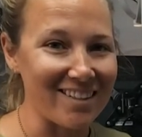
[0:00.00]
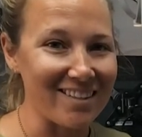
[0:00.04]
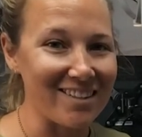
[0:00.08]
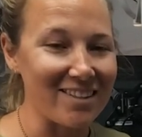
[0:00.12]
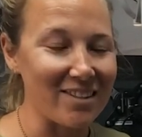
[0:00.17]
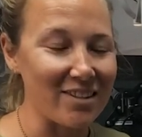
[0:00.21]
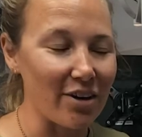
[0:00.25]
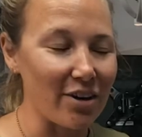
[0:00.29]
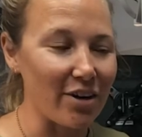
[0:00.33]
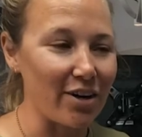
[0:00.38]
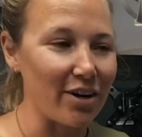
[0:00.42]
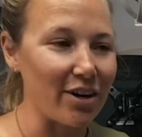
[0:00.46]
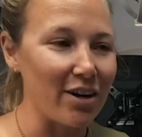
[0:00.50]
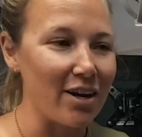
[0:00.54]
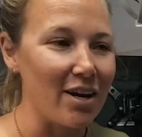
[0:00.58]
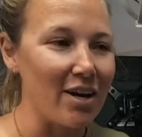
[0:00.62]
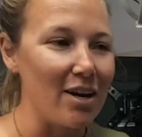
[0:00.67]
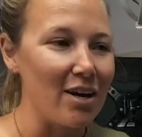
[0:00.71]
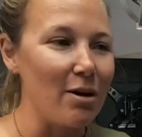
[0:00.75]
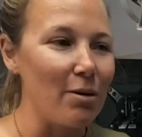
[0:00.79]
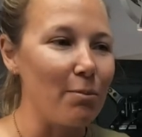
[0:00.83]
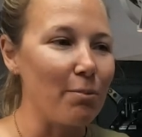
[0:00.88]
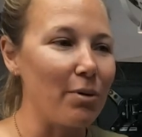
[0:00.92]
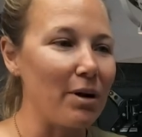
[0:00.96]
So
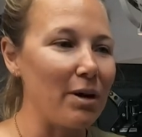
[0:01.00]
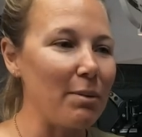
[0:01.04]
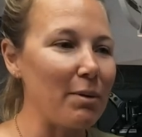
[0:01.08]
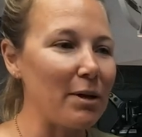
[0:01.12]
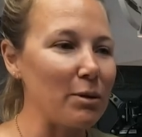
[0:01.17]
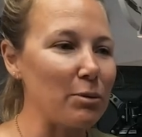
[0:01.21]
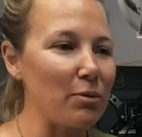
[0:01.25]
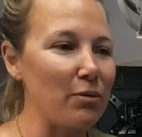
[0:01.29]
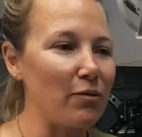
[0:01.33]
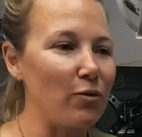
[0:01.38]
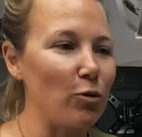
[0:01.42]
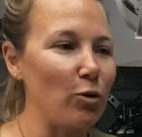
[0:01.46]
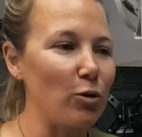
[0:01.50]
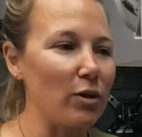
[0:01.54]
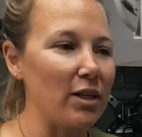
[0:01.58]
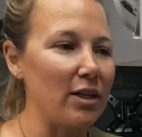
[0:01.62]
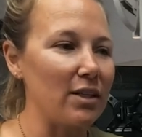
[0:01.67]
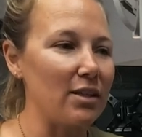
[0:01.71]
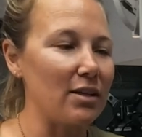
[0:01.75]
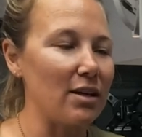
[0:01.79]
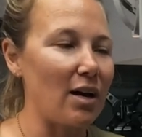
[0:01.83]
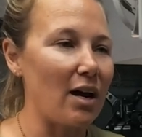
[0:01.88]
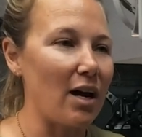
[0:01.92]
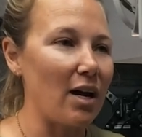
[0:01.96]
pretty much before
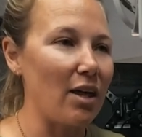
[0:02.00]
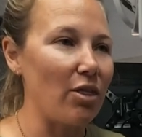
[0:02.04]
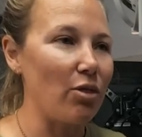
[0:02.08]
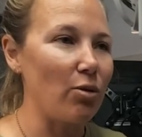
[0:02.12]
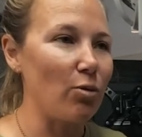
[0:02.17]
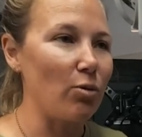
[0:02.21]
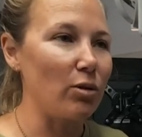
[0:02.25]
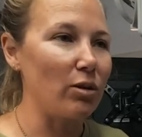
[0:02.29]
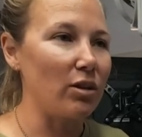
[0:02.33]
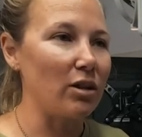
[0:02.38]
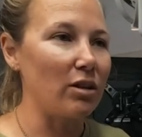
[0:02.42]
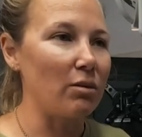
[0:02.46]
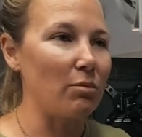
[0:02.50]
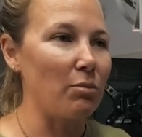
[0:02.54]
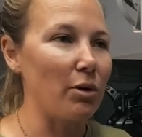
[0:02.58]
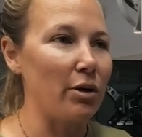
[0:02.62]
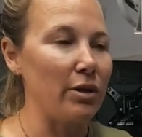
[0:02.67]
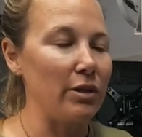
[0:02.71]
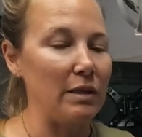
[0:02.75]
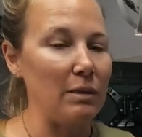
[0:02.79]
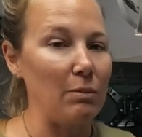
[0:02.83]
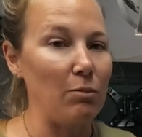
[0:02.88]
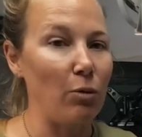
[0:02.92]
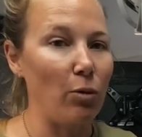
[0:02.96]
this, I thought that the
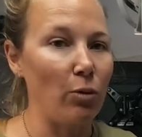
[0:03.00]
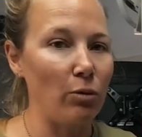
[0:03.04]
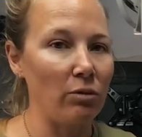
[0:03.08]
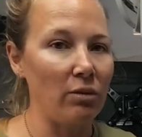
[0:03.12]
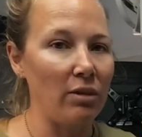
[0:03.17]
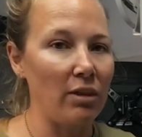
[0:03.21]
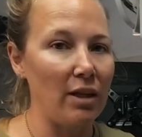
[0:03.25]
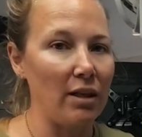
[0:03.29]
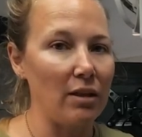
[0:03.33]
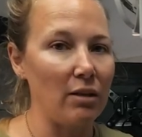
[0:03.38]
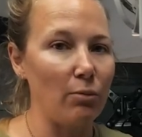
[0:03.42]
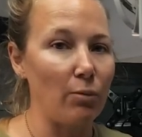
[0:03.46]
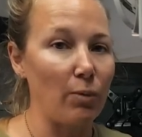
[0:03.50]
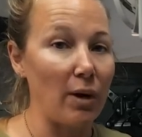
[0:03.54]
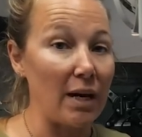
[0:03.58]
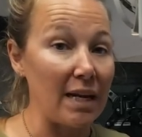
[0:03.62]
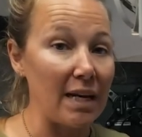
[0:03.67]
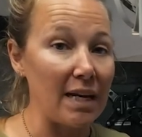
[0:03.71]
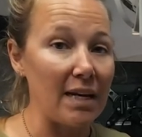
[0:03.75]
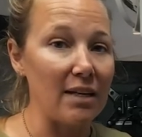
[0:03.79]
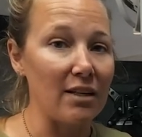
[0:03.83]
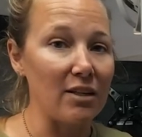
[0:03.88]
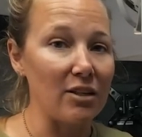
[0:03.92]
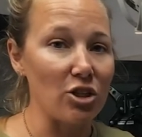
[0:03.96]
most important thing that we
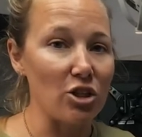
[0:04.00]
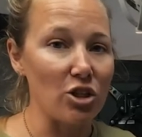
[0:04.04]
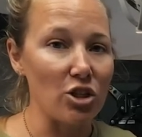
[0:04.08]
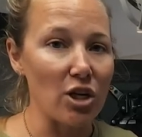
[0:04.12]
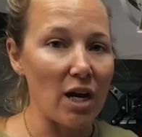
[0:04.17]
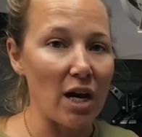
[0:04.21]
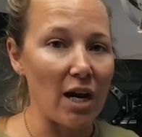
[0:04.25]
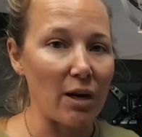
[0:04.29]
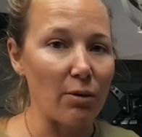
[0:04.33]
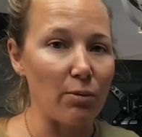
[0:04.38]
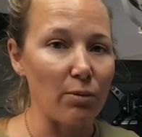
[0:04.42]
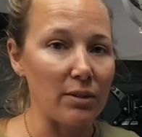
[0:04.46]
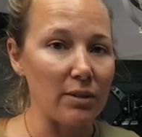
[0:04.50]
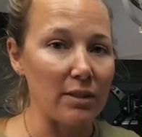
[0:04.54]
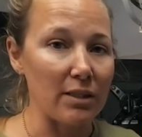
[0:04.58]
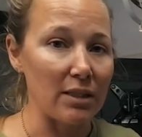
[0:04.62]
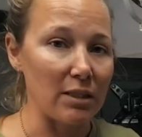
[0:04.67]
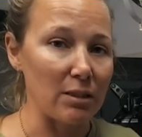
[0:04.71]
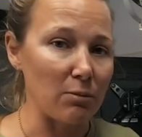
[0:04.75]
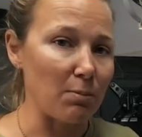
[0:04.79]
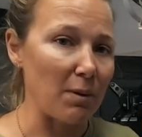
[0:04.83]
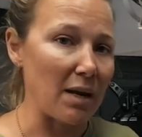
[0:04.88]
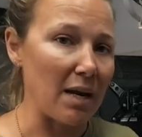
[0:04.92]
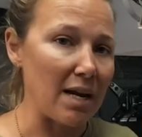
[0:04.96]
needed to check was the
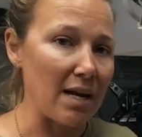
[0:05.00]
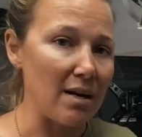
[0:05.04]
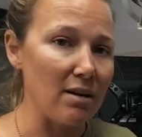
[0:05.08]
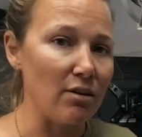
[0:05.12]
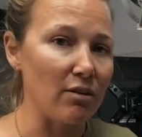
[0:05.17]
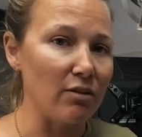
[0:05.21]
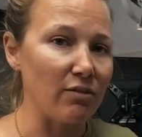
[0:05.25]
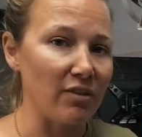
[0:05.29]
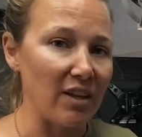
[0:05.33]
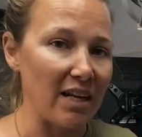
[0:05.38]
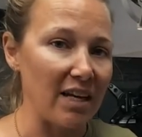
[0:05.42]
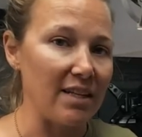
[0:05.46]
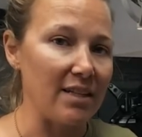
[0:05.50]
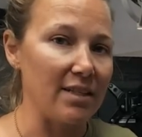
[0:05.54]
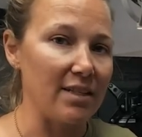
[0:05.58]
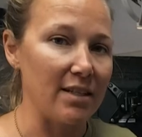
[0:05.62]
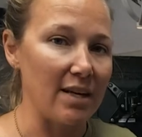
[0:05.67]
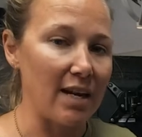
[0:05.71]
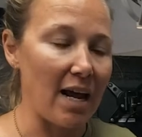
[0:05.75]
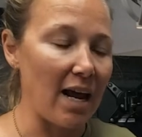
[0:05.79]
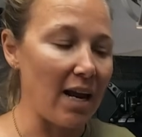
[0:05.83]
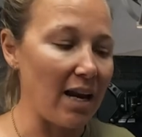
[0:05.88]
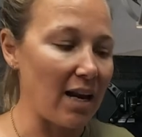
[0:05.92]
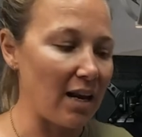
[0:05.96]
speed of the
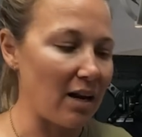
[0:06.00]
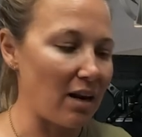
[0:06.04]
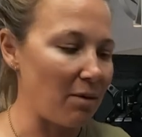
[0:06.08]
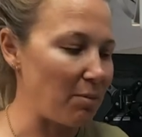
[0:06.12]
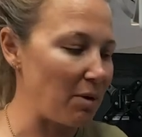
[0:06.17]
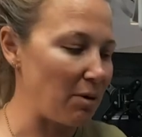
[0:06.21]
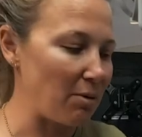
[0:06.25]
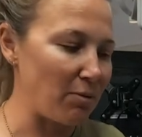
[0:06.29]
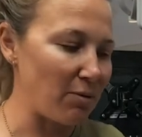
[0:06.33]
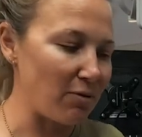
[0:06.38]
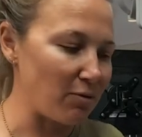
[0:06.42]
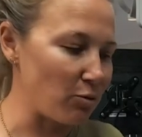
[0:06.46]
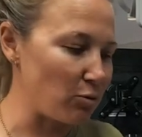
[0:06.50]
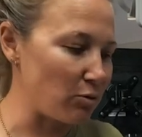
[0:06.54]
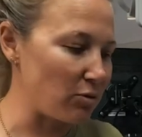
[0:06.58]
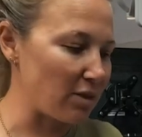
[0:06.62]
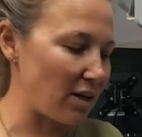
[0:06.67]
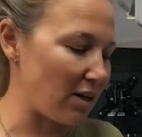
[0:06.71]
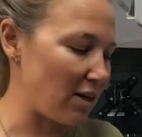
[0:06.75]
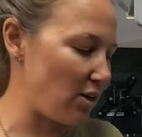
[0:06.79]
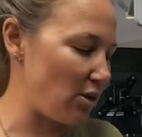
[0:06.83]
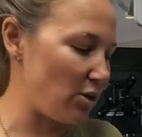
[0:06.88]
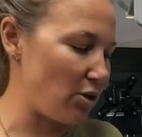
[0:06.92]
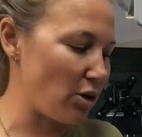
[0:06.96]
internet. And I mean, we've all
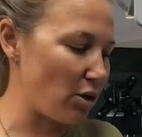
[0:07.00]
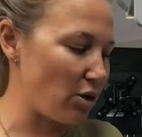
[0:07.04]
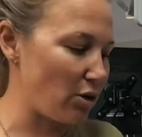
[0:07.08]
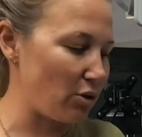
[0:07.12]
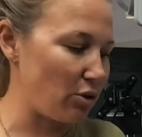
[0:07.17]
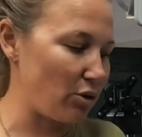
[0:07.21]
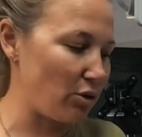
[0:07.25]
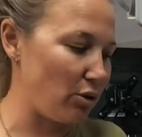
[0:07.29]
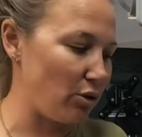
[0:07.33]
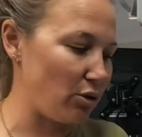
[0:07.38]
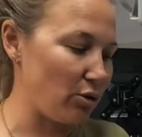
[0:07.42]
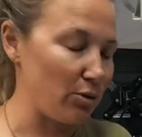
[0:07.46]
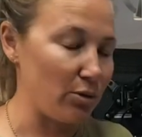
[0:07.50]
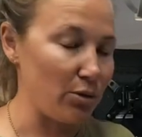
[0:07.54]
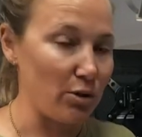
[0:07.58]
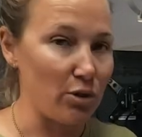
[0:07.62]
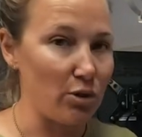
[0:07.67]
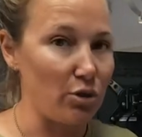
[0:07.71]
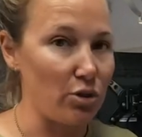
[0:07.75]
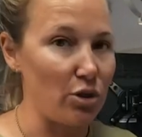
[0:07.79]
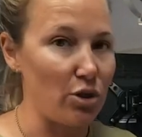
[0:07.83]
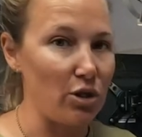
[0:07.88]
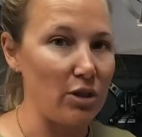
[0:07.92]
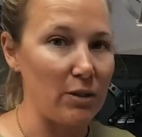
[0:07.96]
done it. You go to Google, you
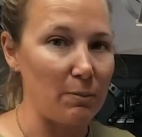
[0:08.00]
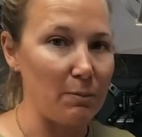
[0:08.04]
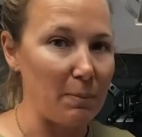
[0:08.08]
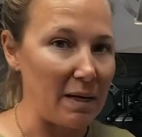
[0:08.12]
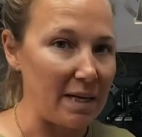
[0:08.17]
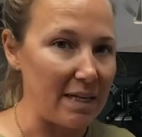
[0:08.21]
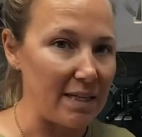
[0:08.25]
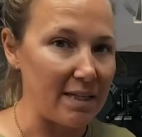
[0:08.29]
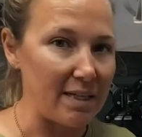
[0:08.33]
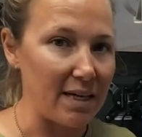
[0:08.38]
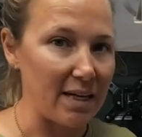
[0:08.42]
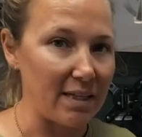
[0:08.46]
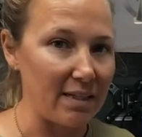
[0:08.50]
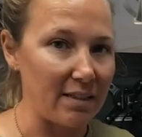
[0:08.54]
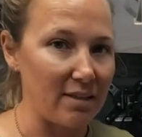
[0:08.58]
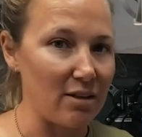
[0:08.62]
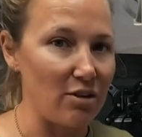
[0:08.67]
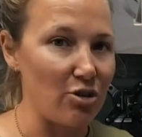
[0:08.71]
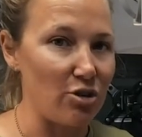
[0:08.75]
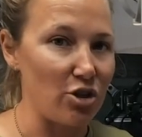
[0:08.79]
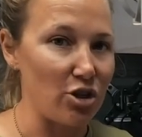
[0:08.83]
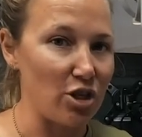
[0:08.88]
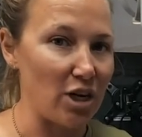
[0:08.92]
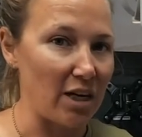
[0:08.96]
do your speed test
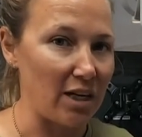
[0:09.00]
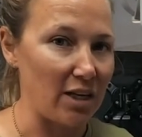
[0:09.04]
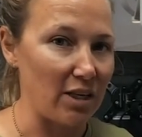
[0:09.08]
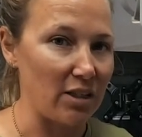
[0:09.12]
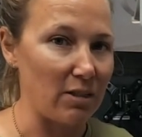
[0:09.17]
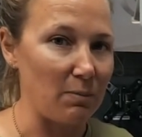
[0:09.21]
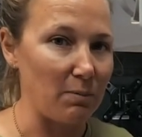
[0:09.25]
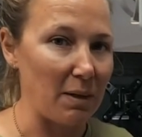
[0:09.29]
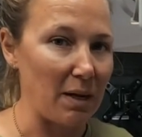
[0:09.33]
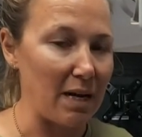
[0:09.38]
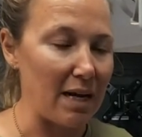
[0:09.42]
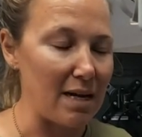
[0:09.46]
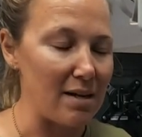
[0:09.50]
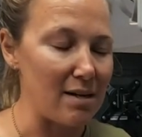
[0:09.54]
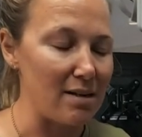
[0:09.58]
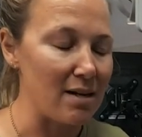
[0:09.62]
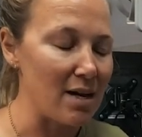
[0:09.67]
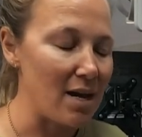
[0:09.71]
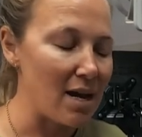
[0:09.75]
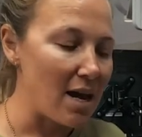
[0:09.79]
and you check your speed.